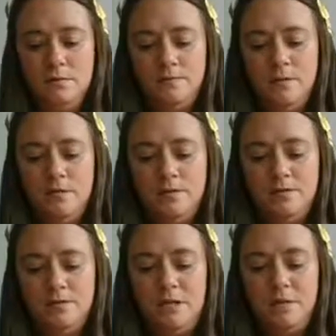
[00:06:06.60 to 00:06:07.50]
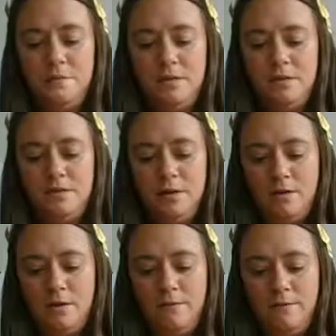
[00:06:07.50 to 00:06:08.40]
Then you just keep peeling
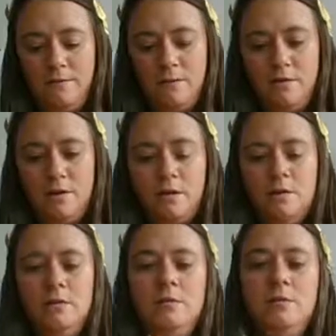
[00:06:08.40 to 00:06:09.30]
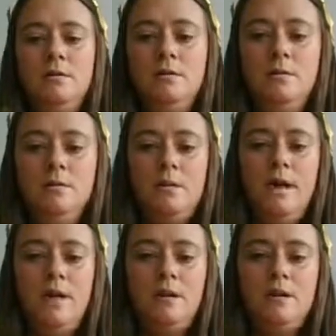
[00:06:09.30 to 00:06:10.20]
off your
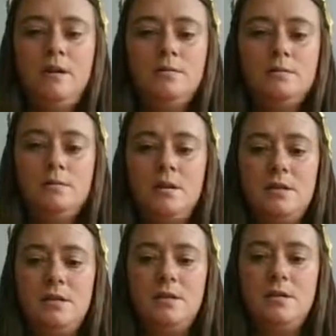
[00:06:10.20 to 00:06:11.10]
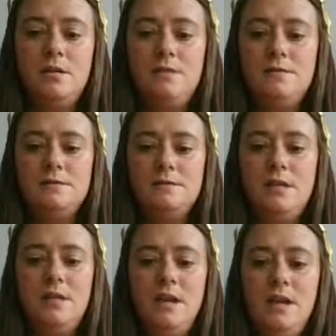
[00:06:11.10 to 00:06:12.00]
wires and your leaves,
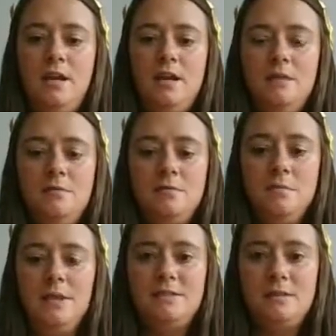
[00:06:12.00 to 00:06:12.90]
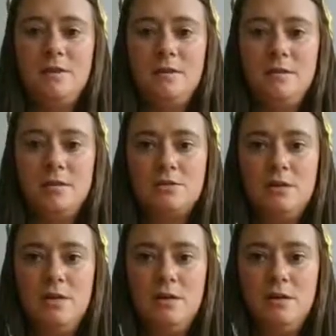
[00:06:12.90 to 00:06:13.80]
and again, place it where you think it should
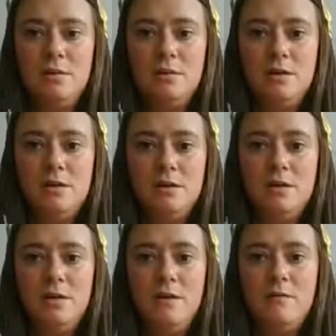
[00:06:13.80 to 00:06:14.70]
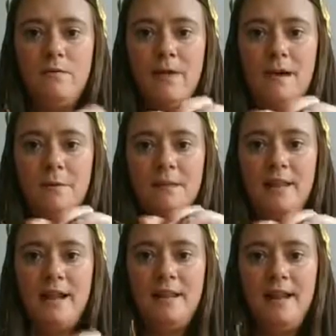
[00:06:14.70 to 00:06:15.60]
go, overlapping
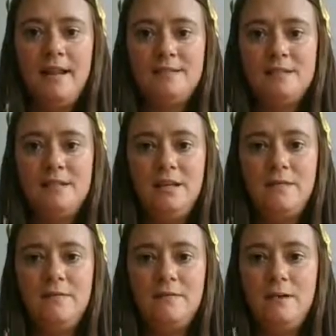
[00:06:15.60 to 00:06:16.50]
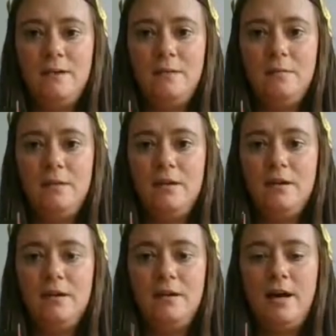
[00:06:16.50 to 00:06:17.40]
that last leaf a little bit,
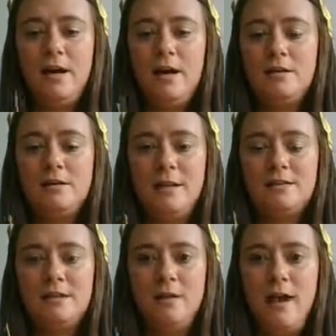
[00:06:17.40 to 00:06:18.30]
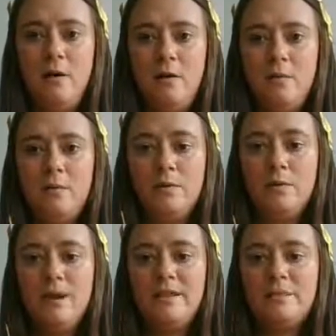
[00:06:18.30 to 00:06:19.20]
a lot, depends on how you
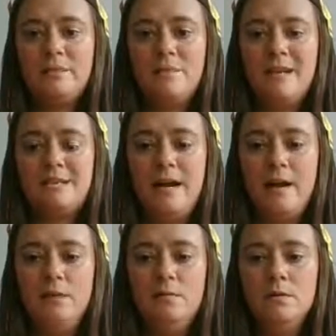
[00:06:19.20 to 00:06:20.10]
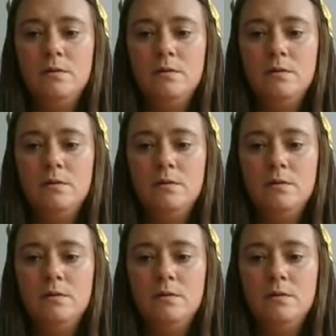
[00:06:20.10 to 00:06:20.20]
want them spaced out.